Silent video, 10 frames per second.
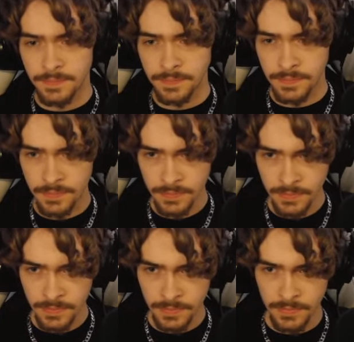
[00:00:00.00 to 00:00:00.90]

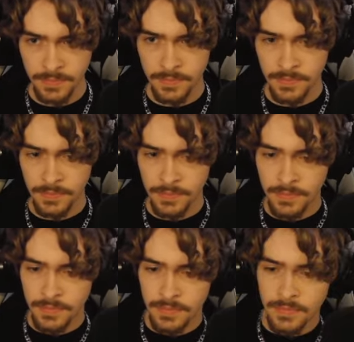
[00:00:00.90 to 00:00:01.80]

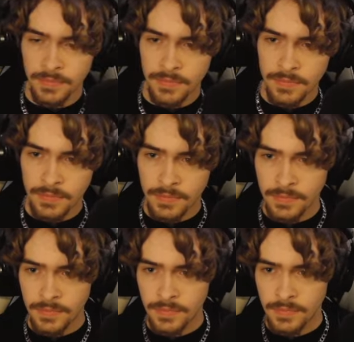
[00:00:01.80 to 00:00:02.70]

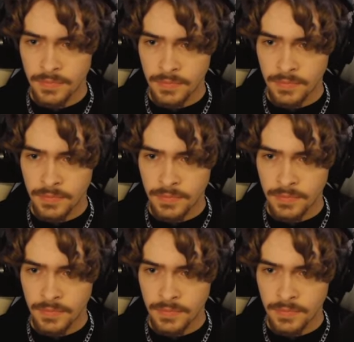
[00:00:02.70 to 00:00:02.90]
(silent)